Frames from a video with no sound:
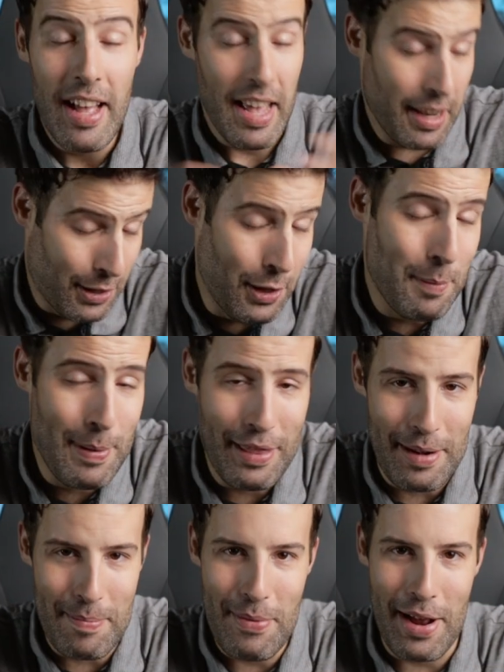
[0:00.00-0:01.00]
It could be
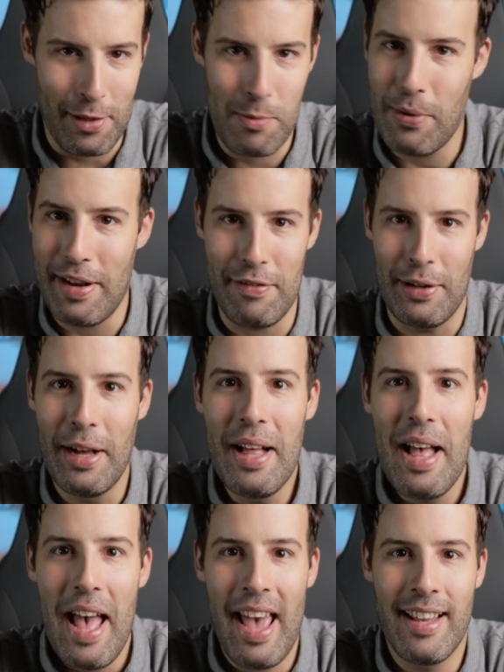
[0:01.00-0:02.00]
that it breaks, whatever.
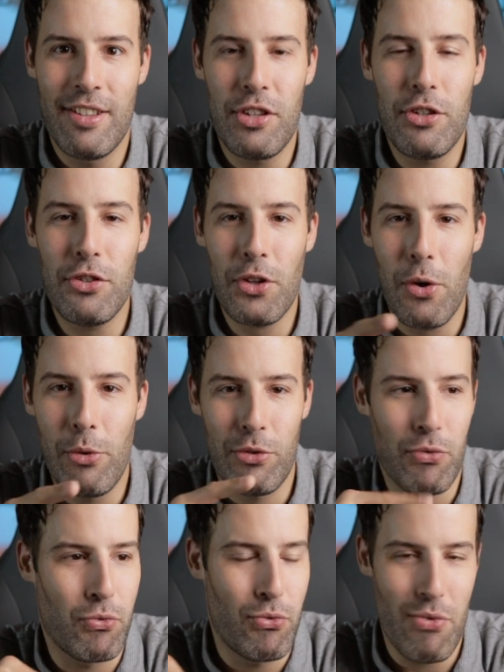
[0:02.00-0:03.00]
And she just
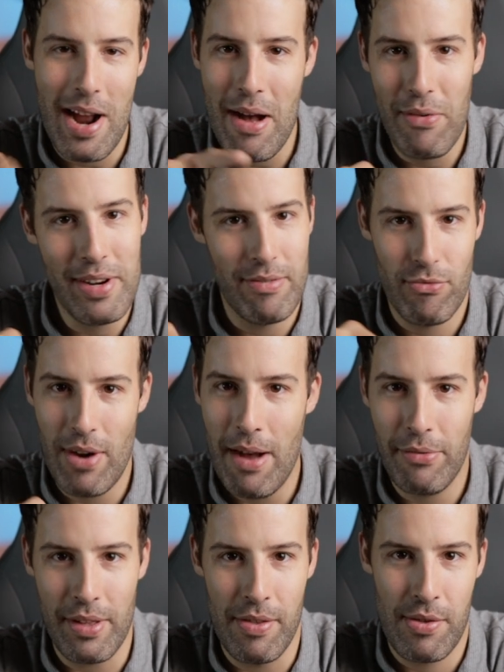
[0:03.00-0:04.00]
goes round and
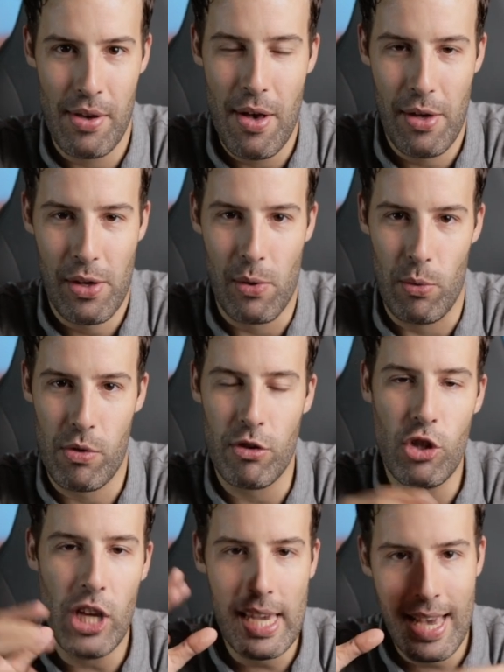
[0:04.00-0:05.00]
round in circles.
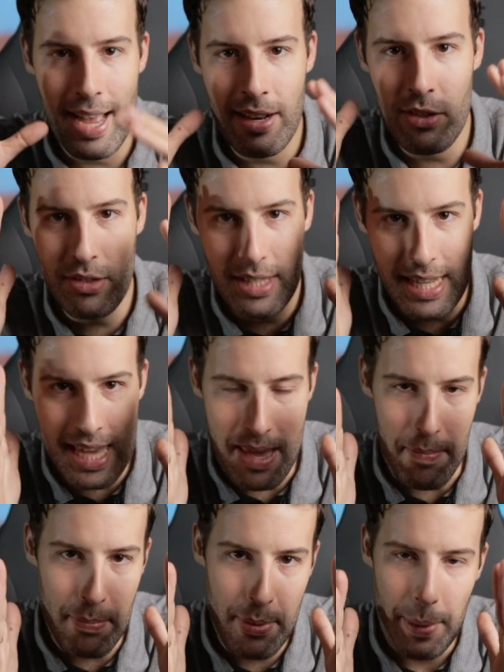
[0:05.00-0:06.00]
She cannot
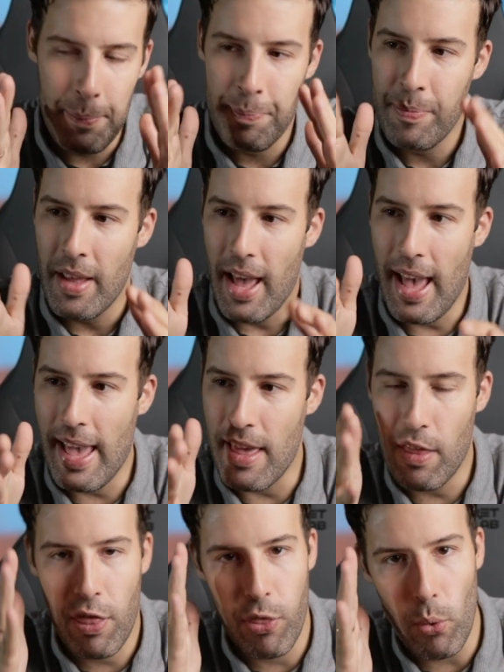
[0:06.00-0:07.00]
keep a
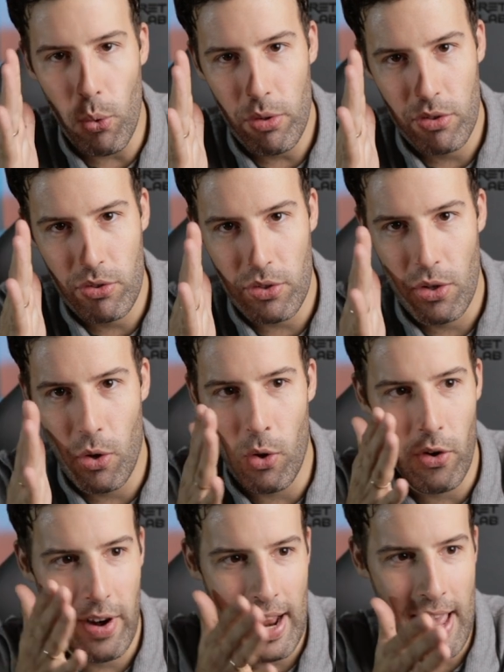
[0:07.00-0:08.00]
thought
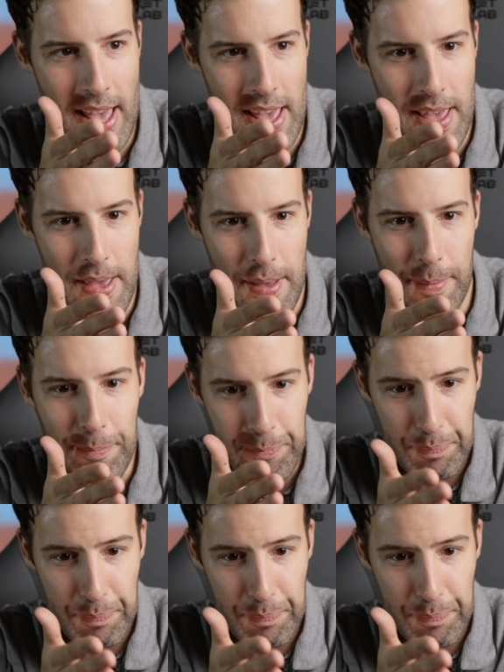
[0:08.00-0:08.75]
or a